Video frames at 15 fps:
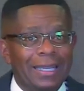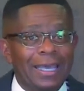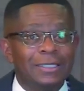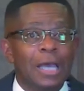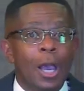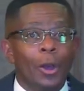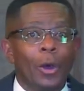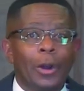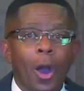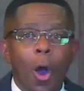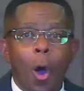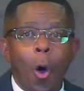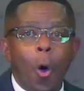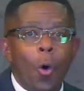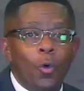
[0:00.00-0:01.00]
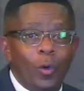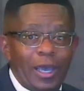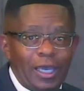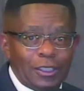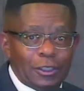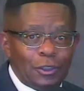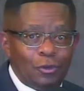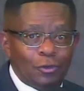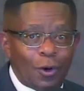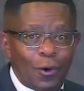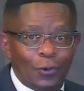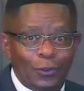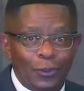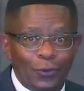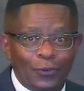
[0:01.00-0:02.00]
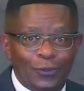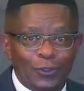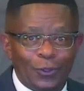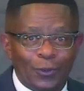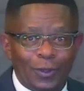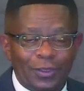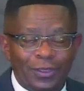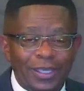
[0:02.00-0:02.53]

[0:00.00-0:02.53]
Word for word: It's going to always draw you to it.